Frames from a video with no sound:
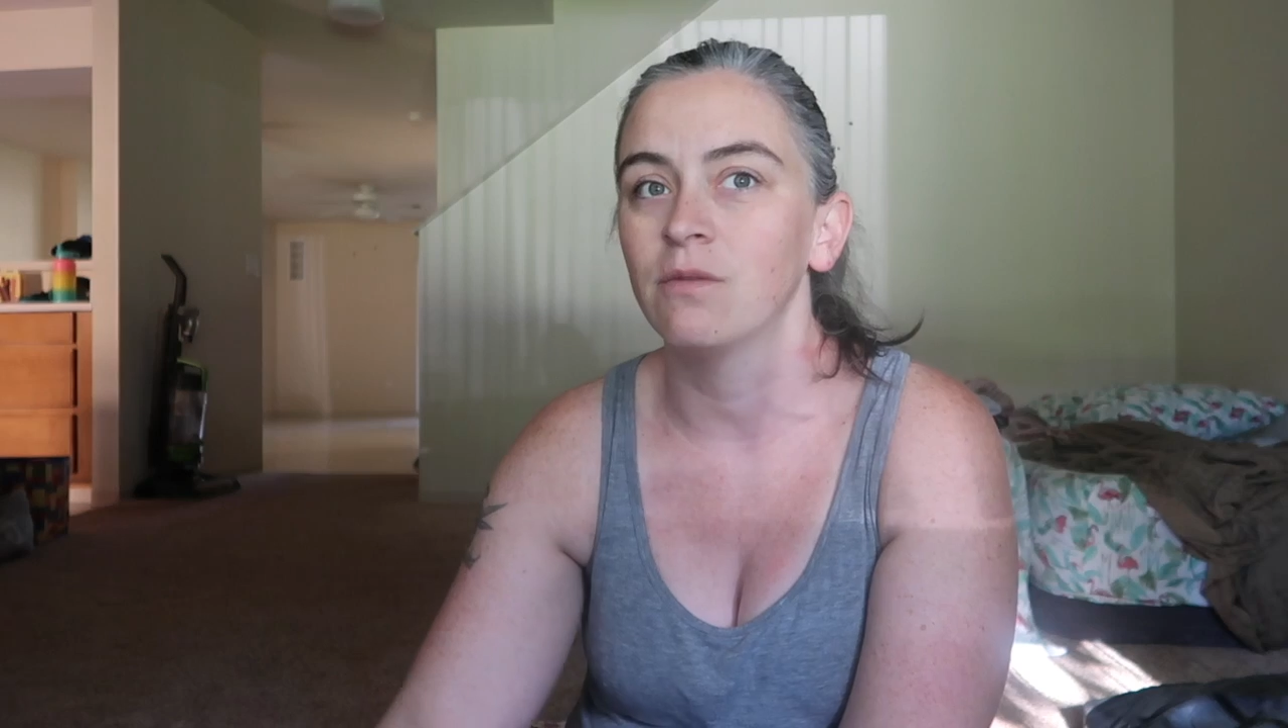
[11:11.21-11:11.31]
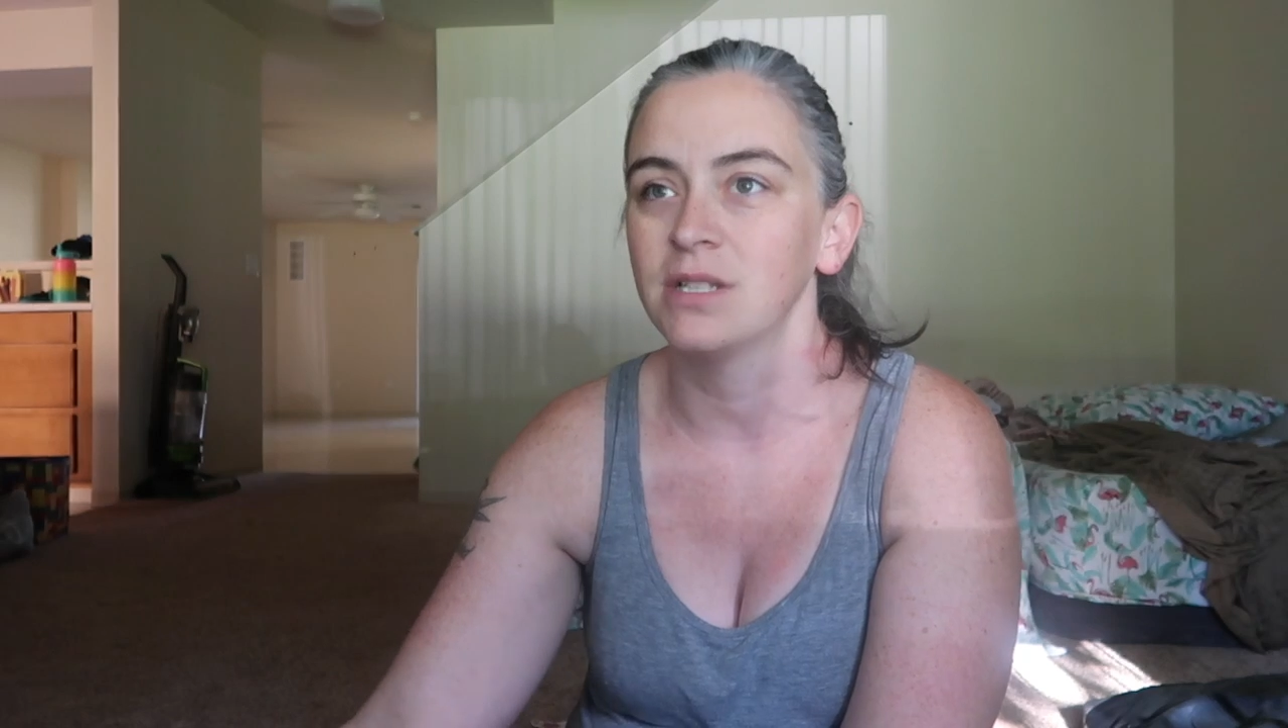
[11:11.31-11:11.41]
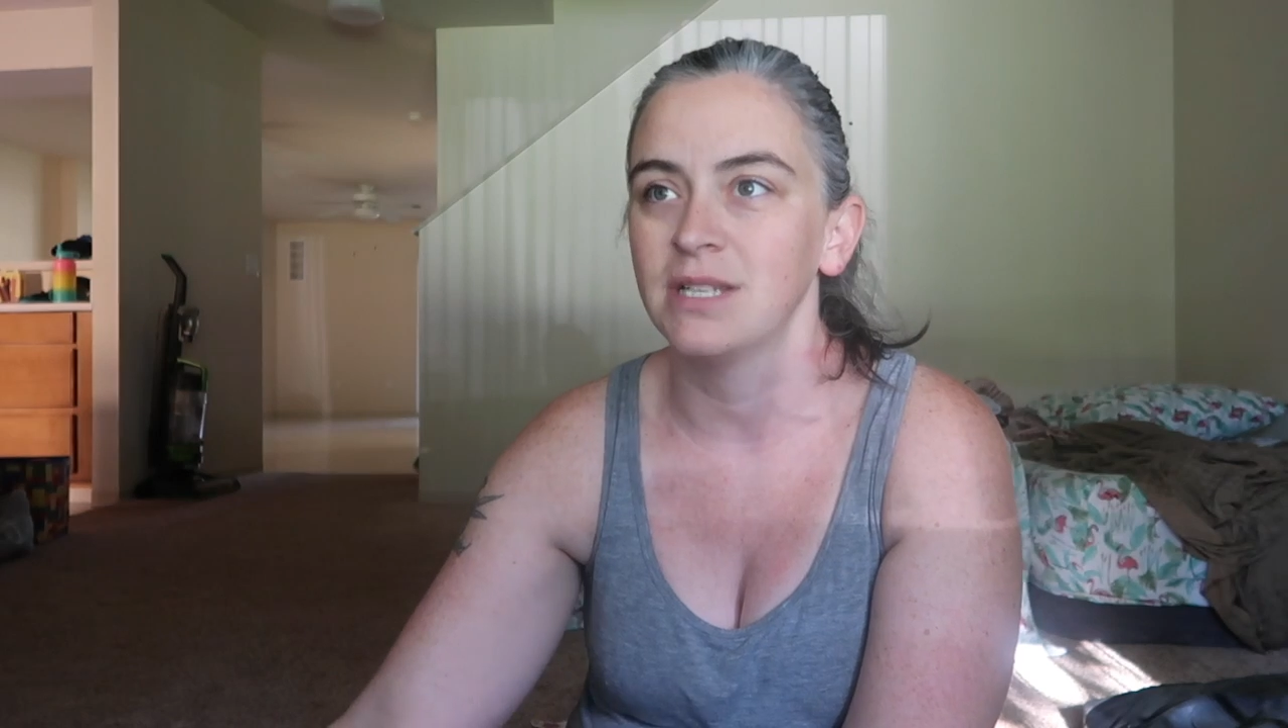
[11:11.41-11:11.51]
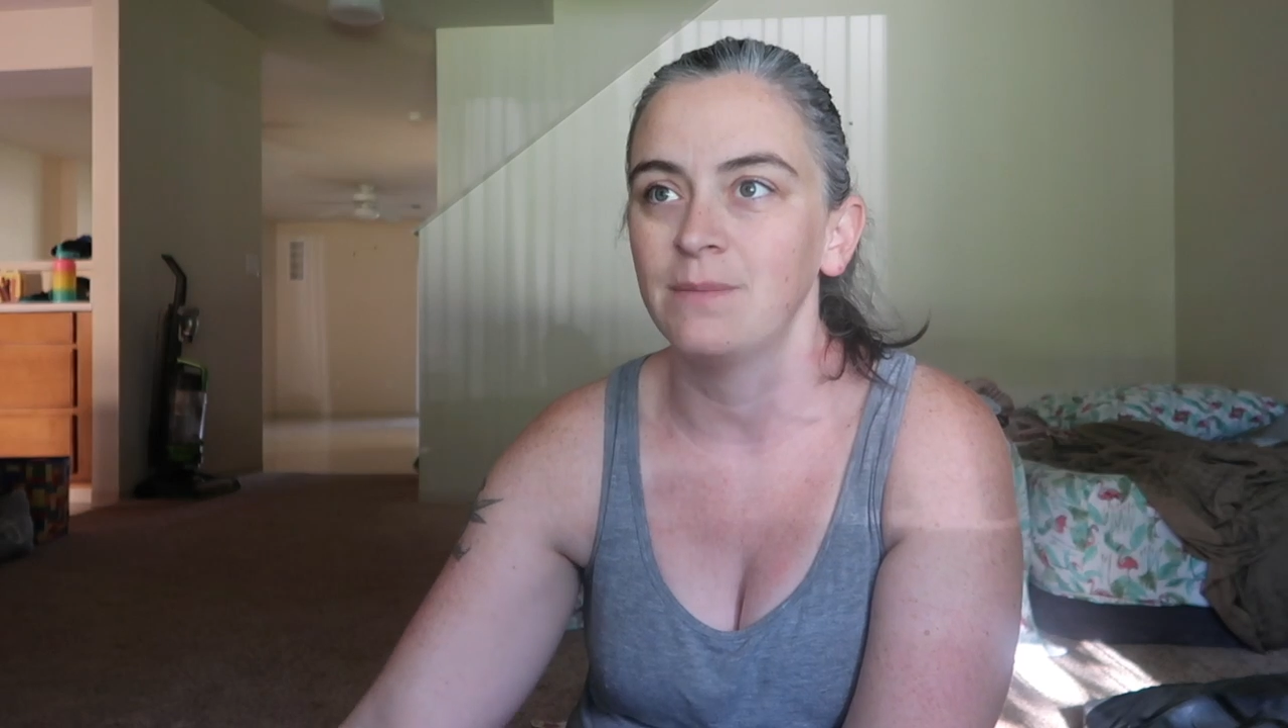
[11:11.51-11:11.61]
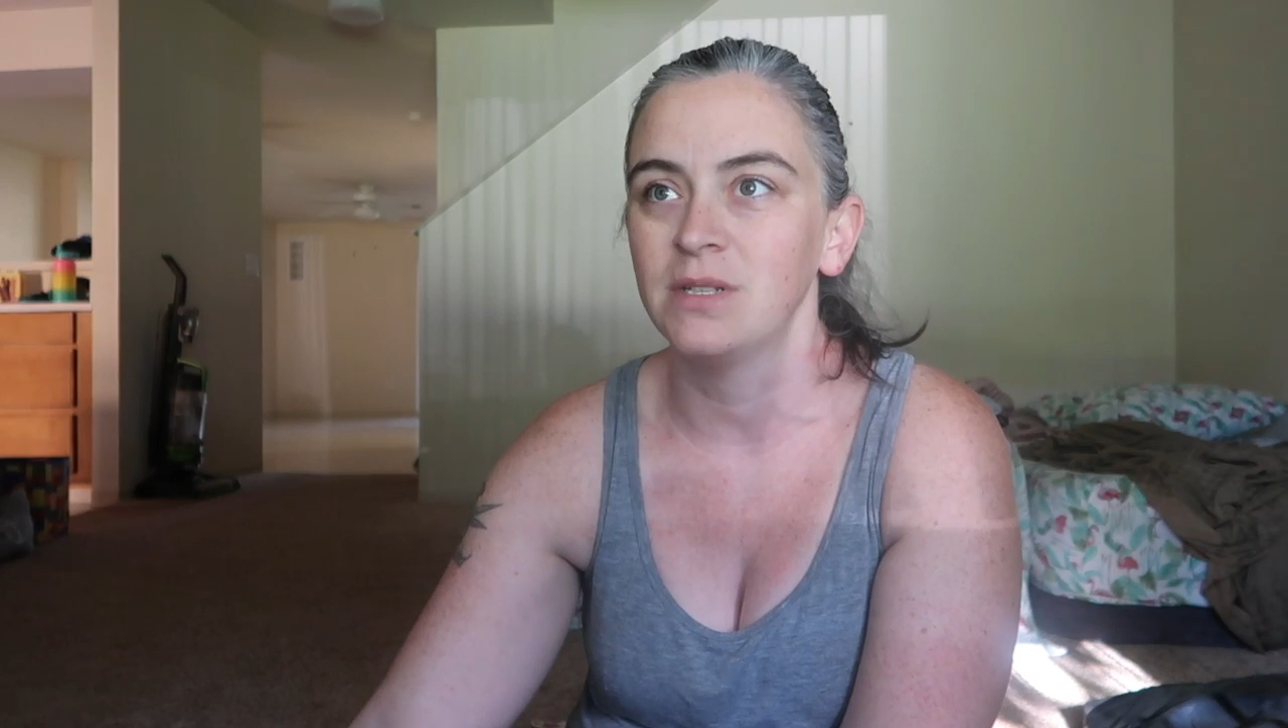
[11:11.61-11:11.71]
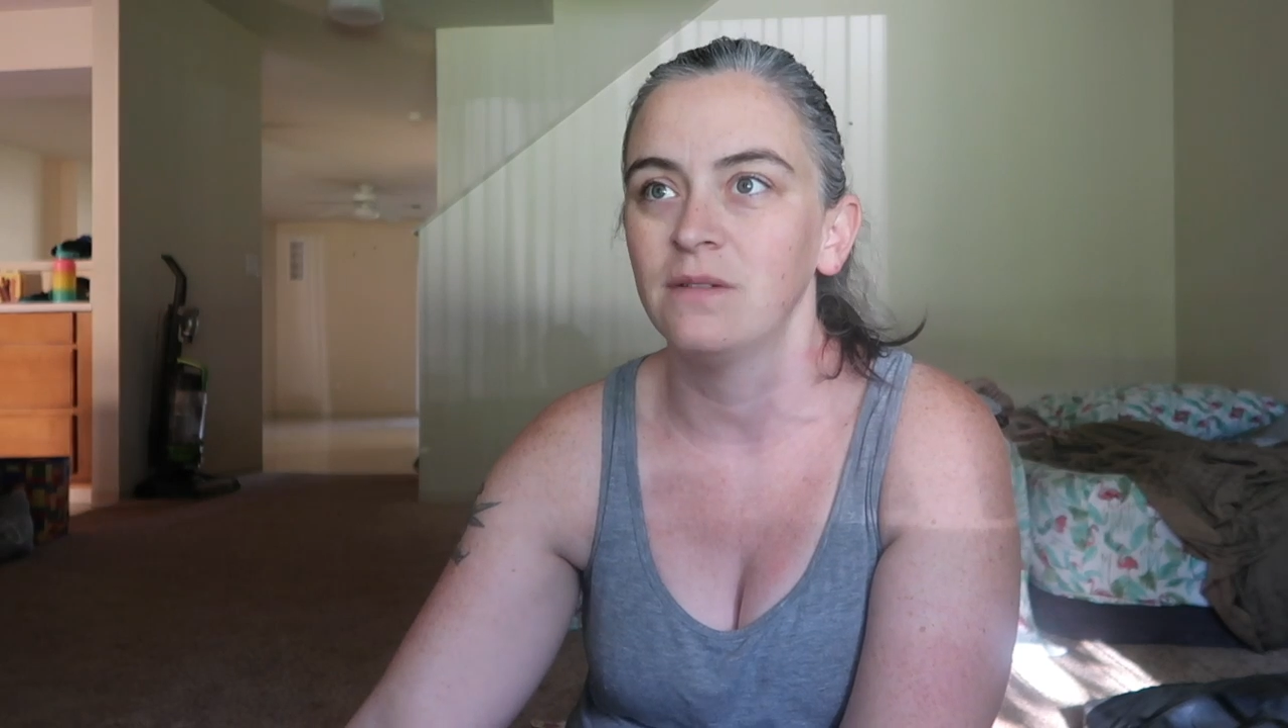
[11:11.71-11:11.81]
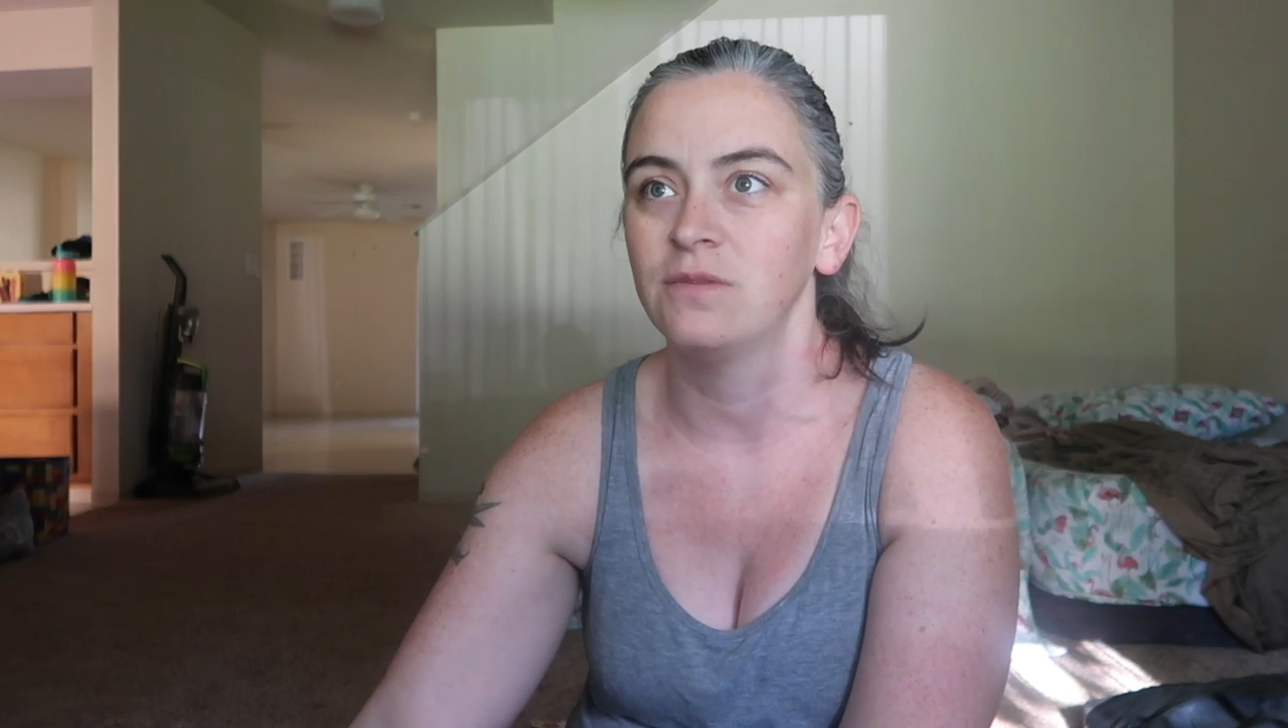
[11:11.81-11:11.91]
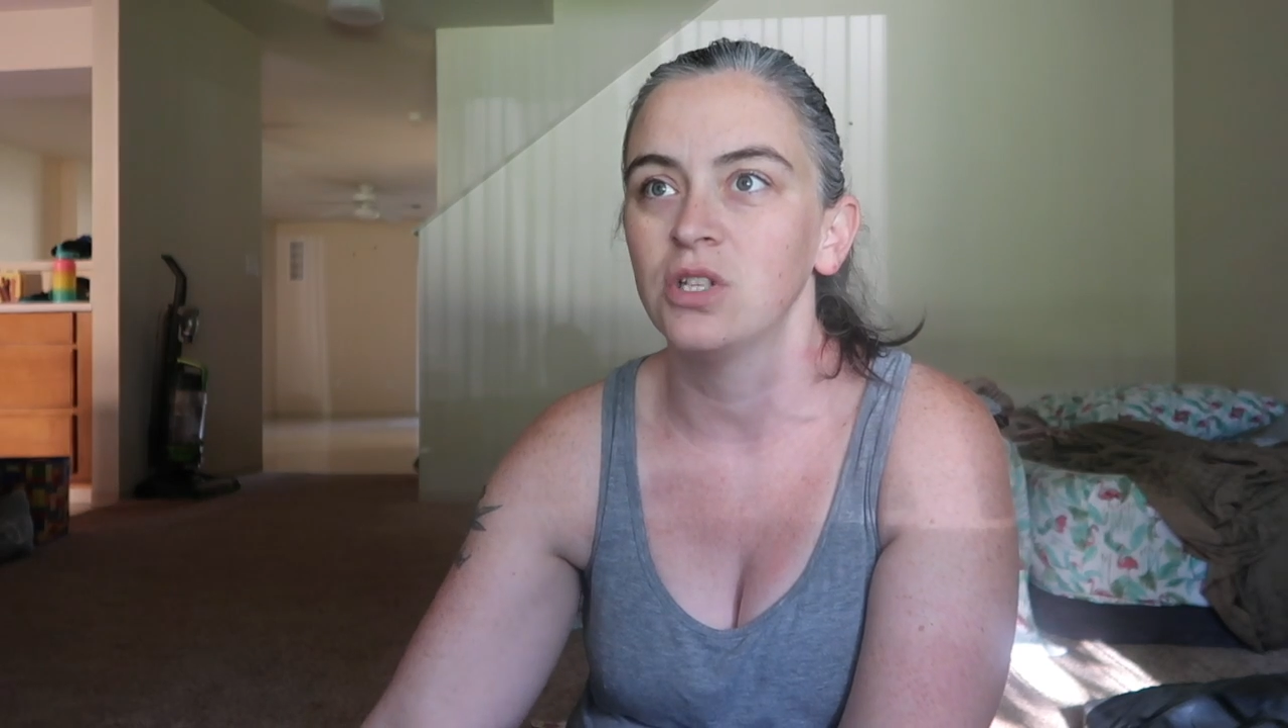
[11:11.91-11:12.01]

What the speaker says: receptive